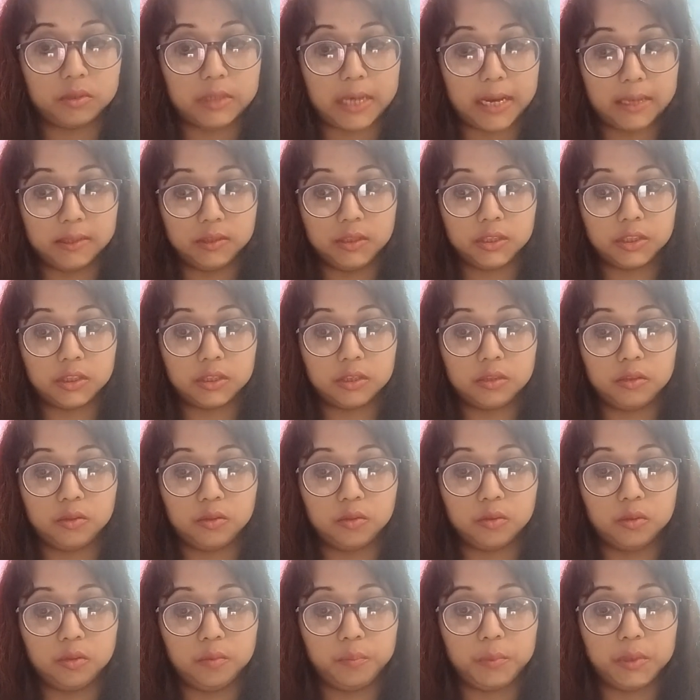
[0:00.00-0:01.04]
transition
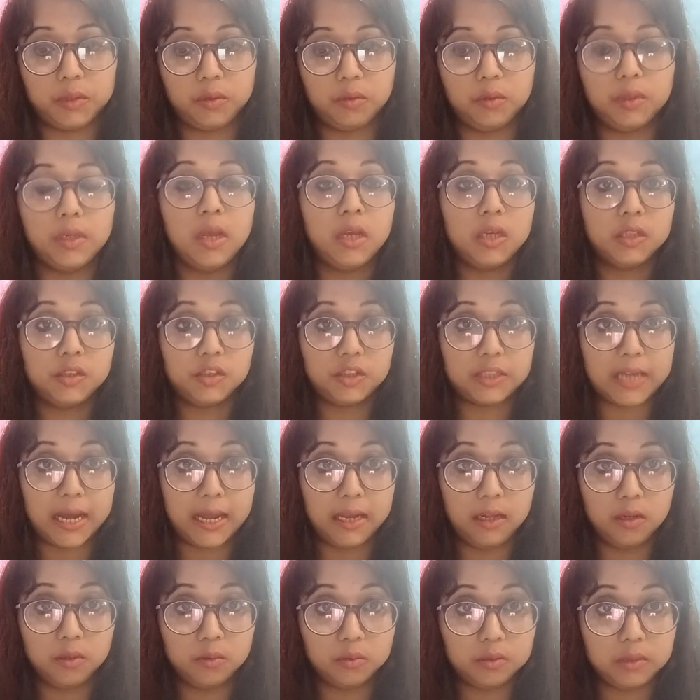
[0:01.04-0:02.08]
zone between
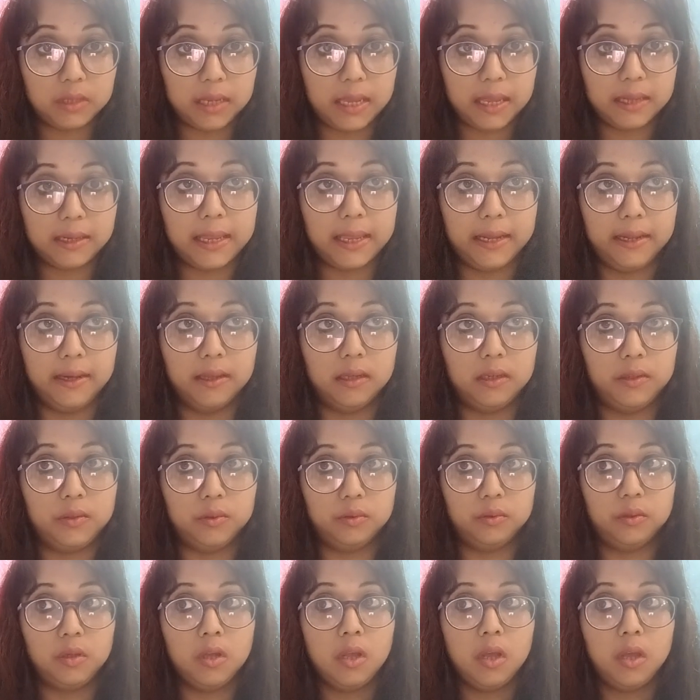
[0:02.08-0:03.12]
childhood and
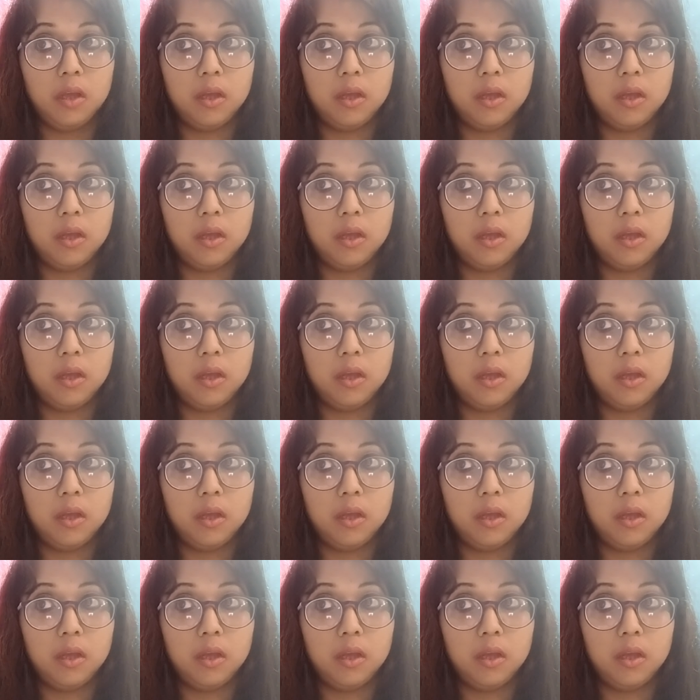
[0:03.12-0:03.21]
adulthood.